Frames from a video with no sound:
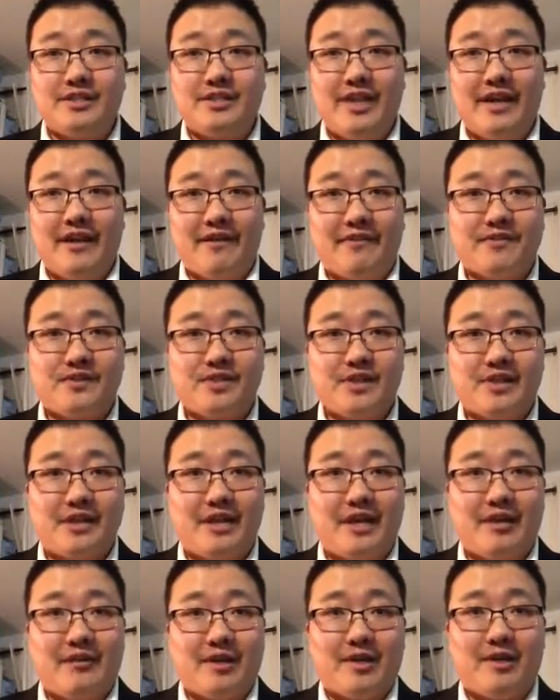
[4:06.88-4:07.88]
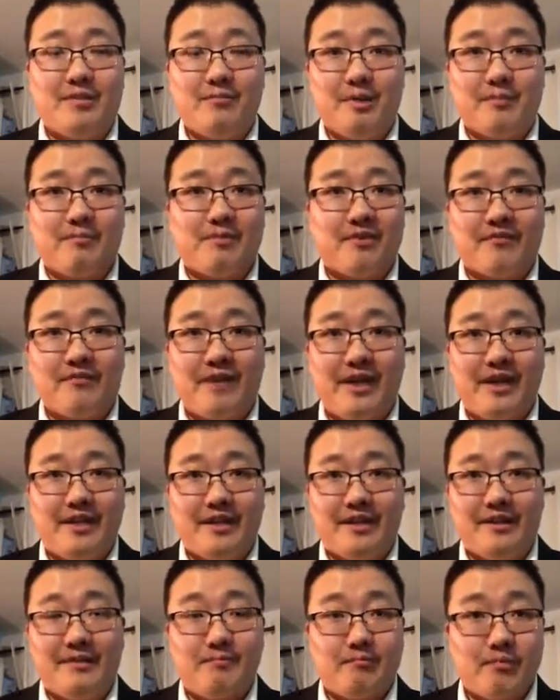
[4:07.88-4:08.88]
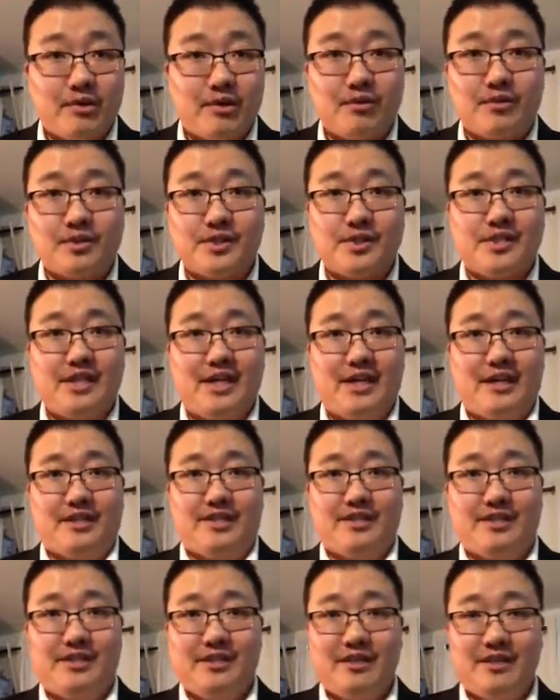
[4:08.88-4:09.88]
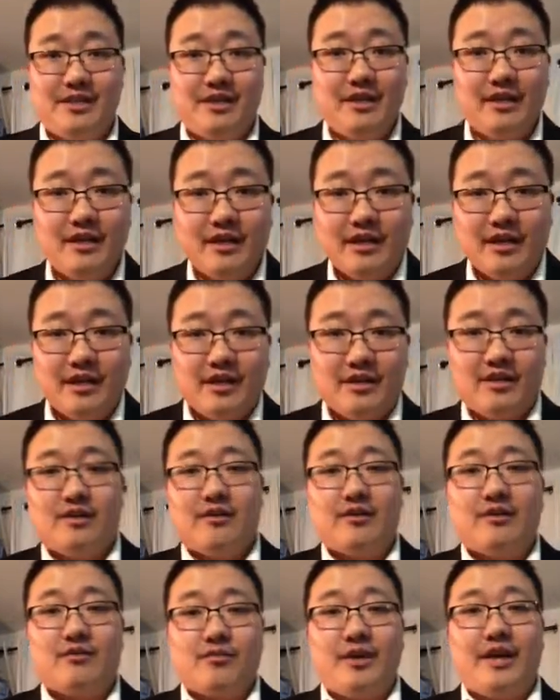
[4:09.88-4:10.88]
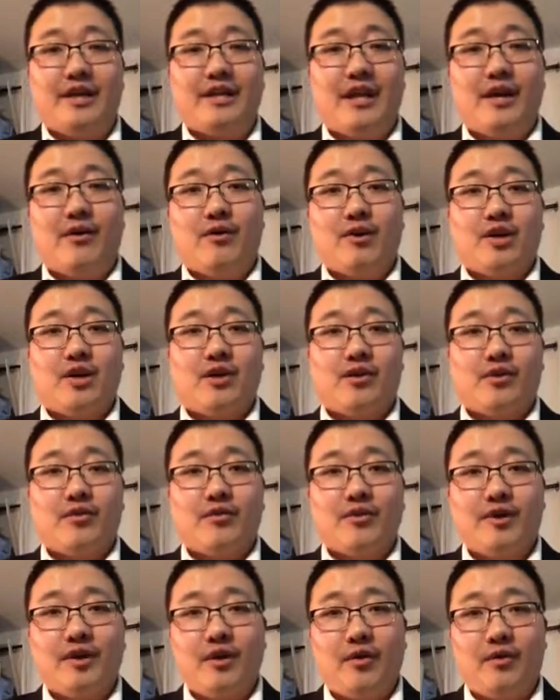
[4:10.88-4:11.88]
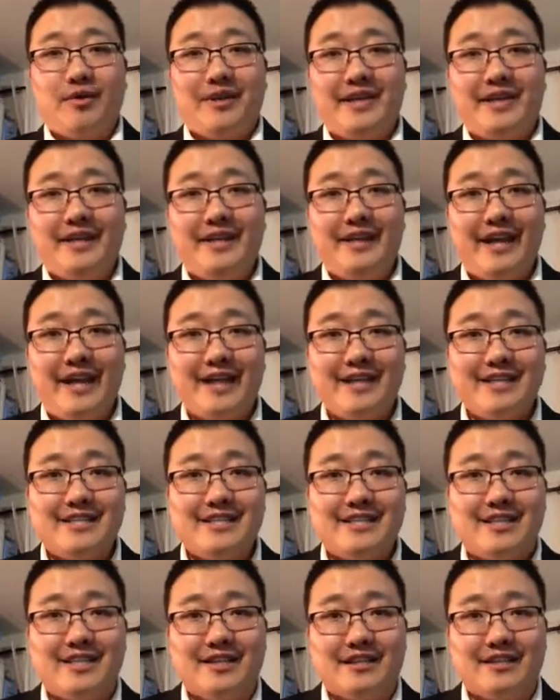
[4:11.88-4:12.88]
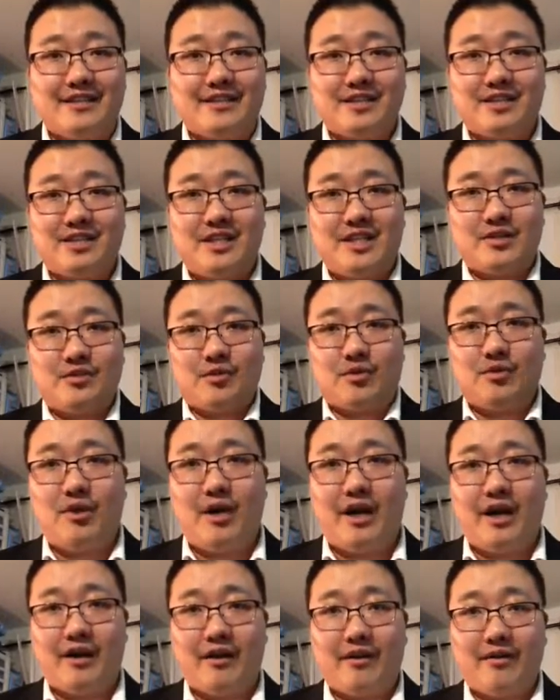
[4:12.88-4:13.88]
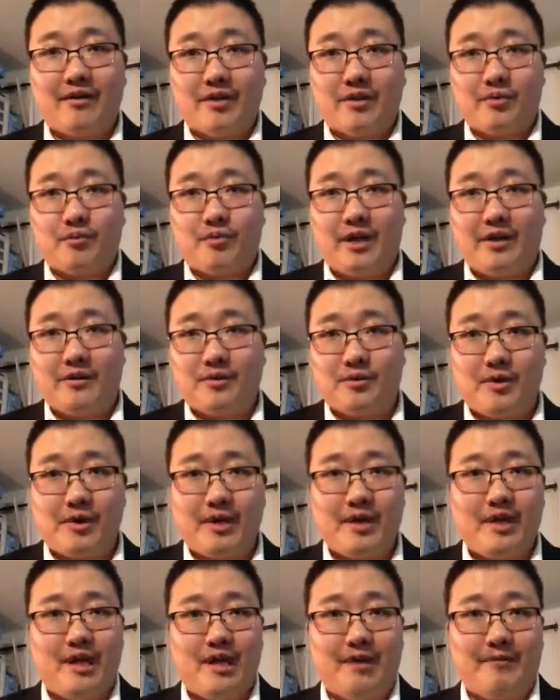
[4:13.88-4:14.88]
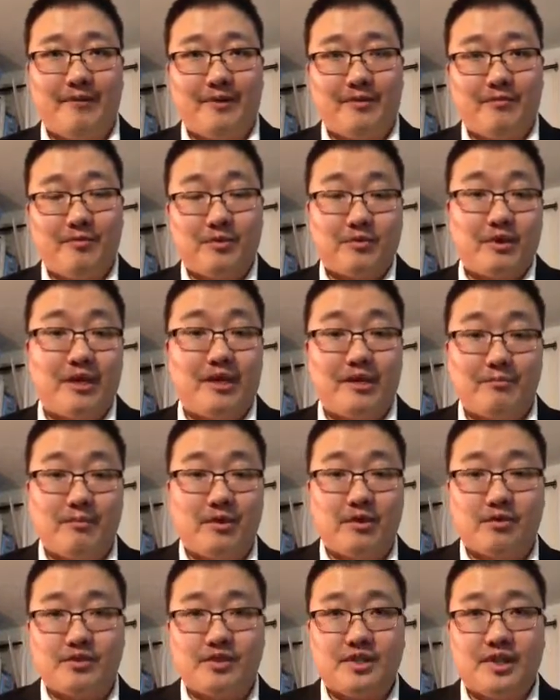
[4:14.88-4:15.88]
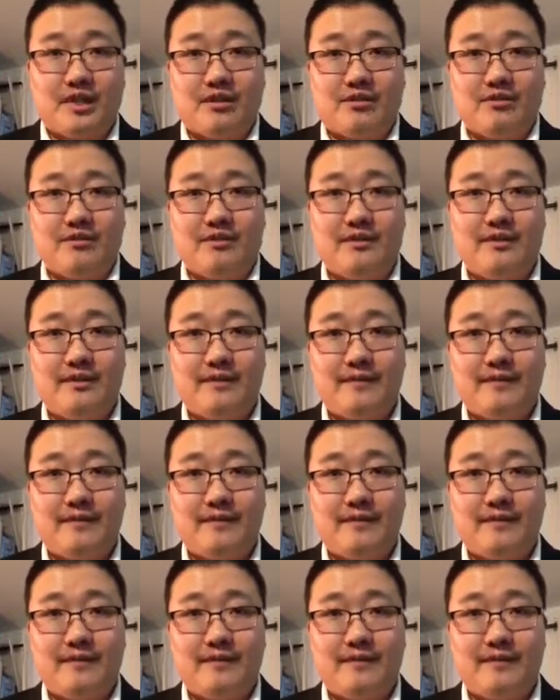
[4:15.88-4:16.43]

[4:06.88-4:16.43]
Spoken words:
deaths that could be prevented per state. Right now, currently only 19 states require the rider to wear a helmet when riding a motorcycle.